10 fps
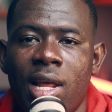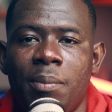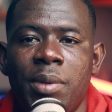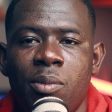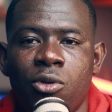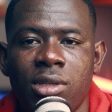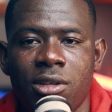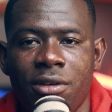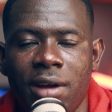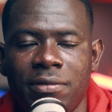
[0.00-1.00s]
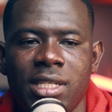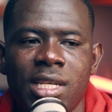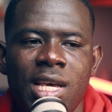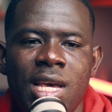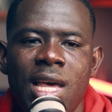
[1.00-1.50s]
other people's craft
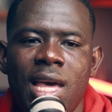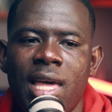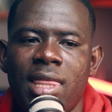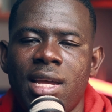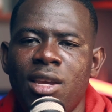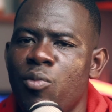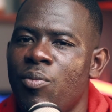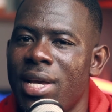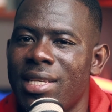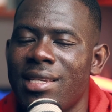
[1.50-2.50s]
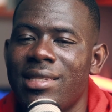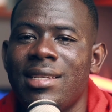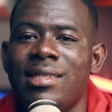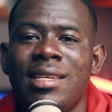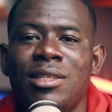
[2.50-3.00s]
and then you mixes
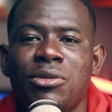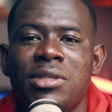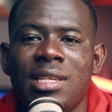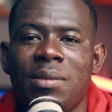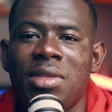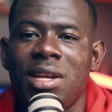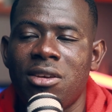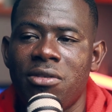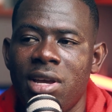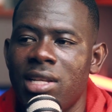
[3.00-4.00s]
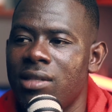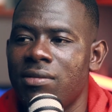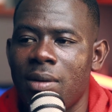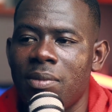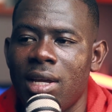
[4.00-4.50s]
it into something creative,
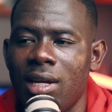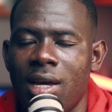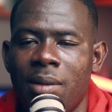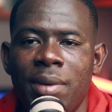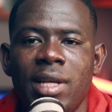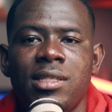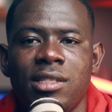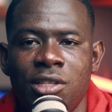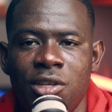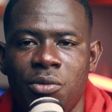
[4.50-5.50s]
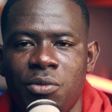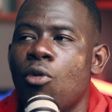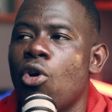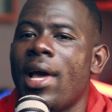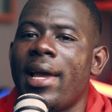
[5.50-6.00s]
something a bit new,
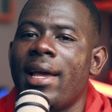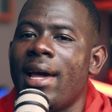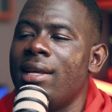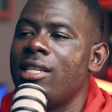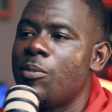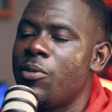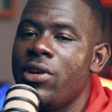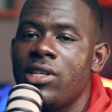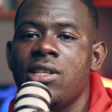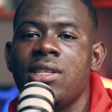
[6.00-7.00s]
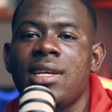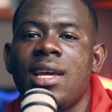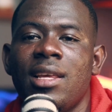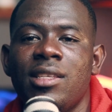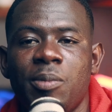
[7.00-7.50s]
more like an inspiration. You take
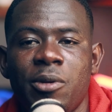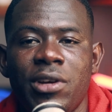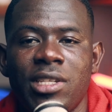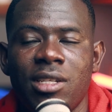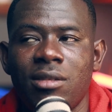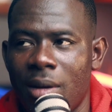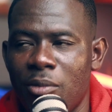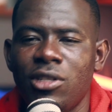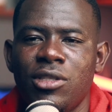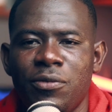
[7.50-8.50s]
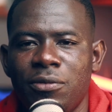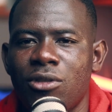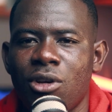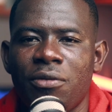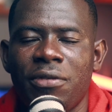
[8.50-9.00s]
an inspiration. I'm going to
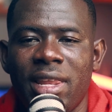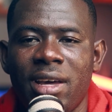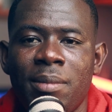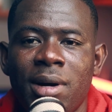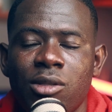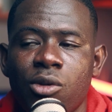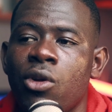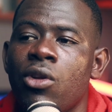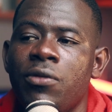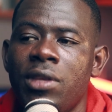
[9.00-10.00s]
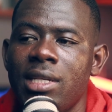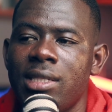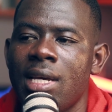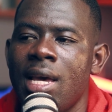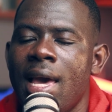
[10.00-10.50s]
talk further about all of
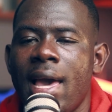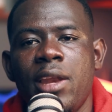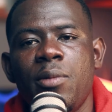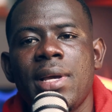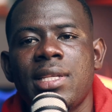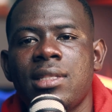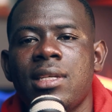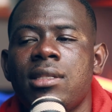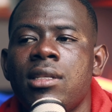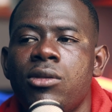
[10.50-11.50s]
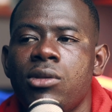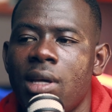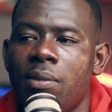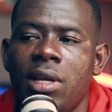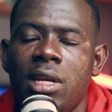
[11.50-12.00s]
these and you mixes it into
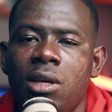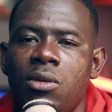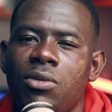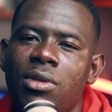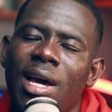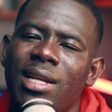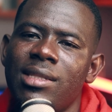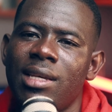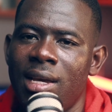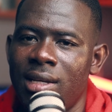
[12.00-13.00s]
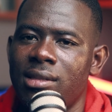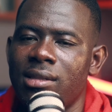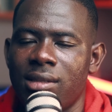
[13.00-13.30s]
something new. That is